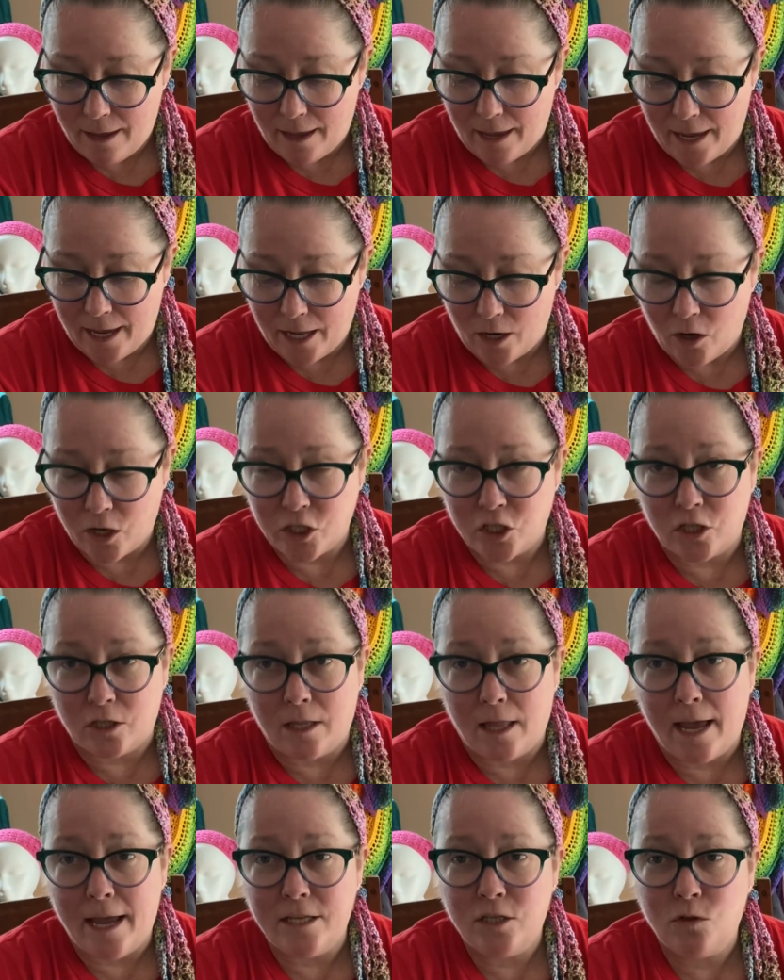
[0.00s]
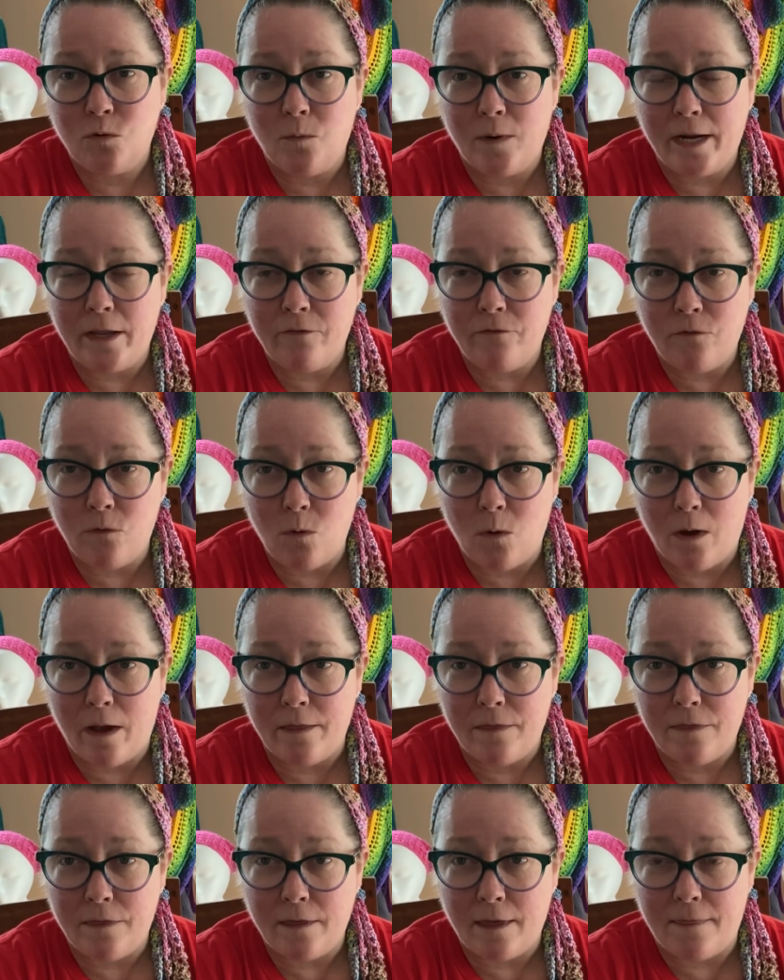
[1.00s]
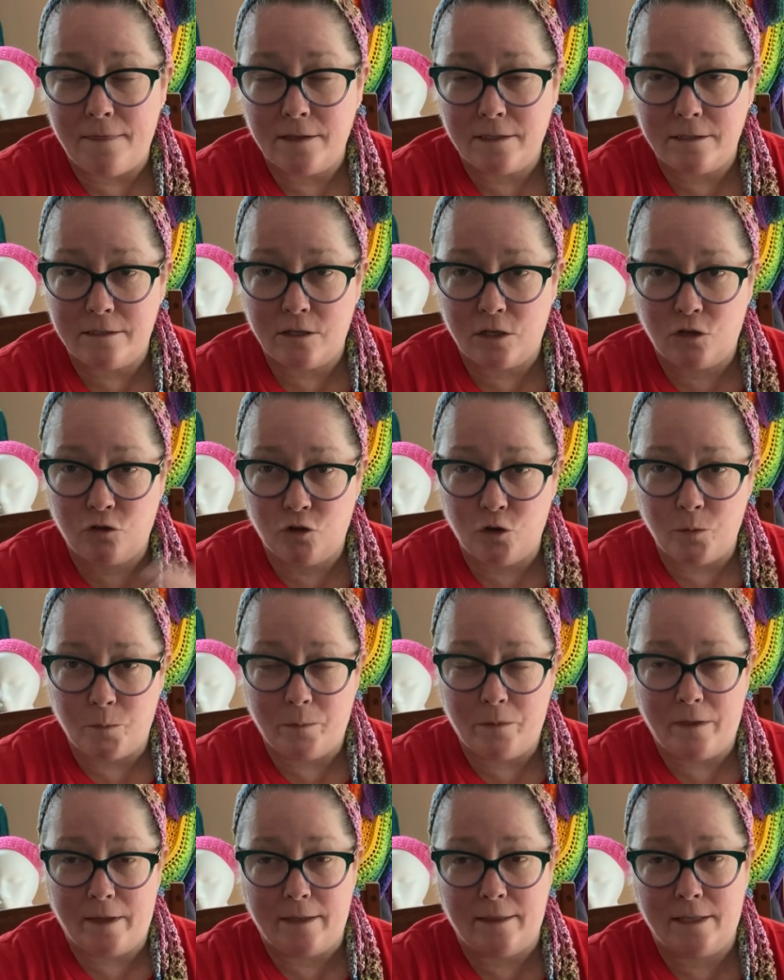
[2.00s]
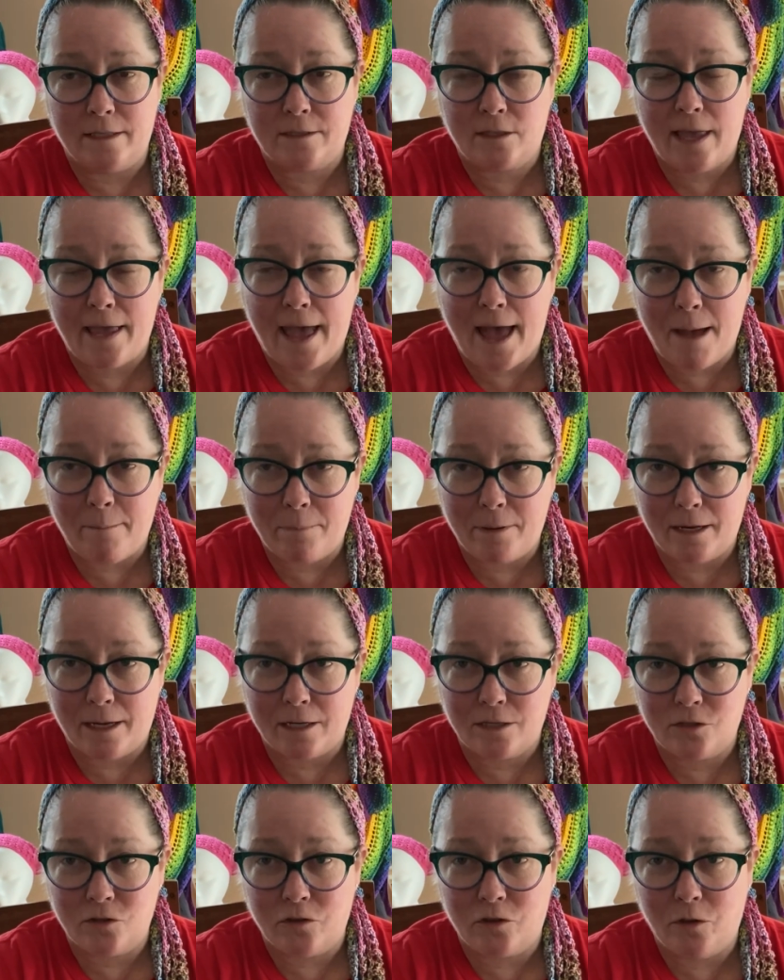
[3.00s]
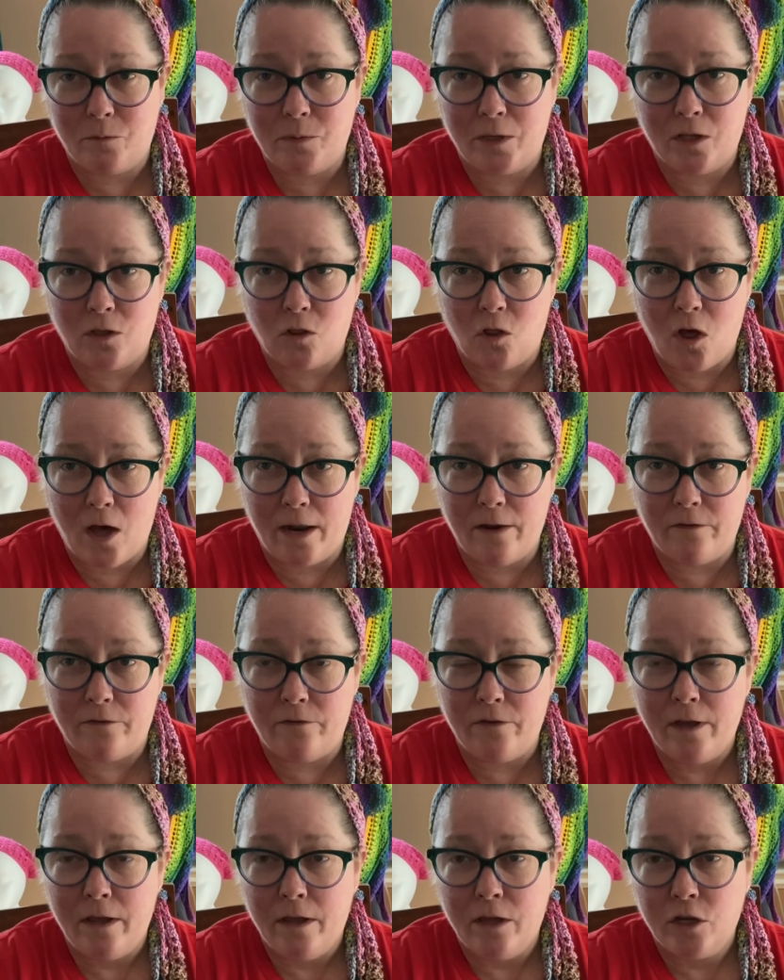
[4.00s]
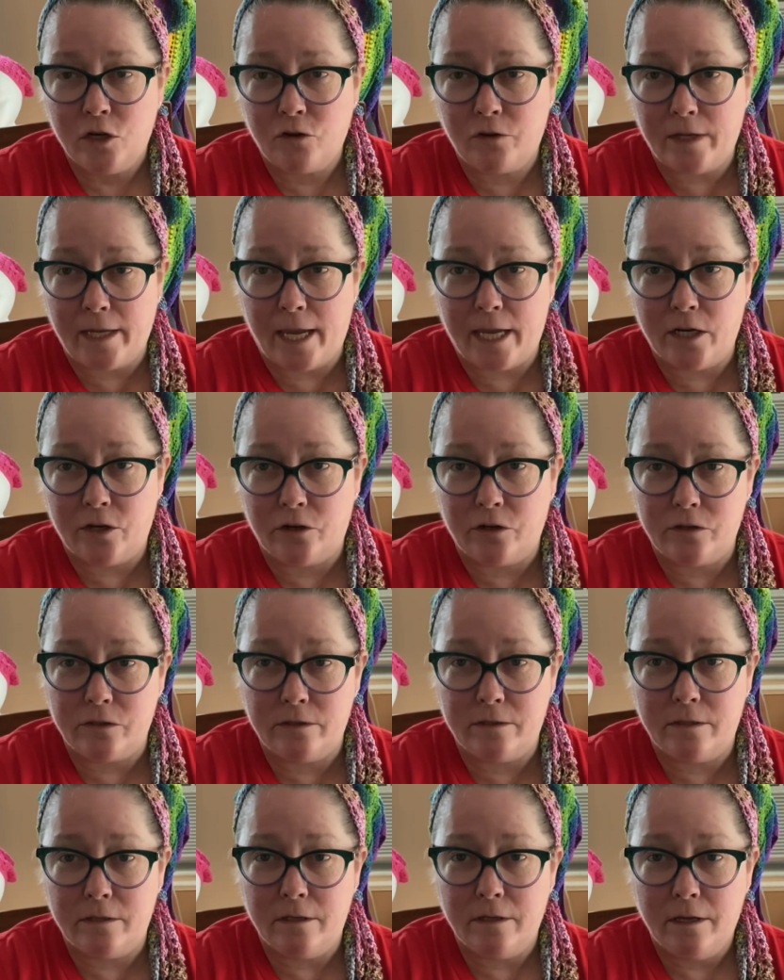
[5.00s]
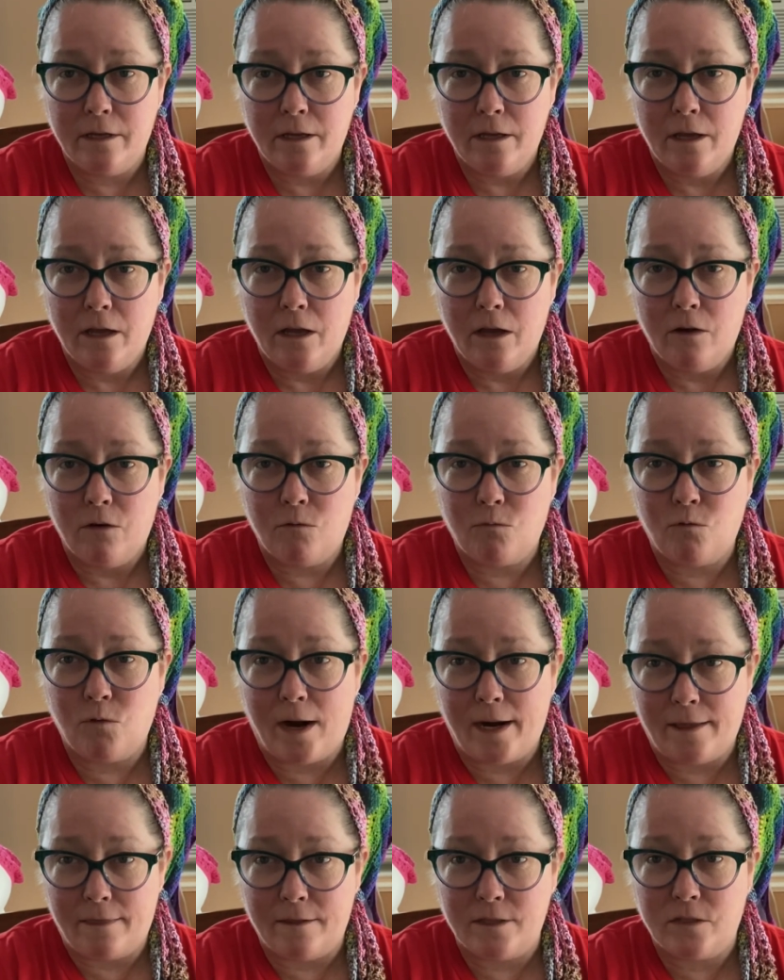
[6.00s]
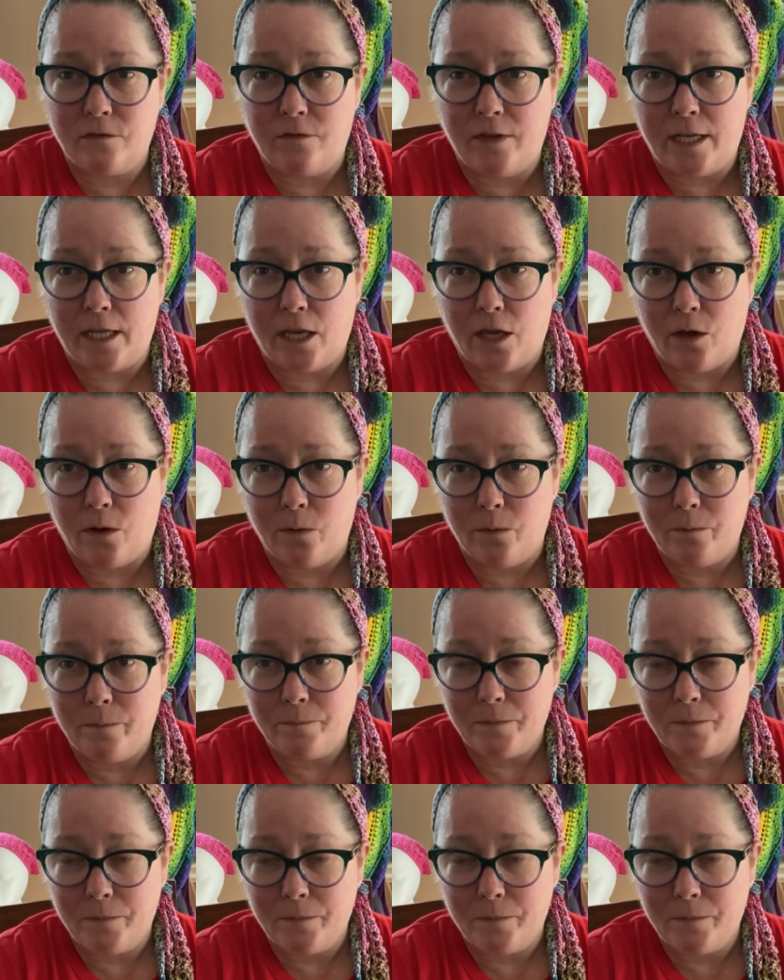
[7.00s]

And on July twenty-fourth, and this is a group thing that's happening, so there'll be a lot of creators running this video.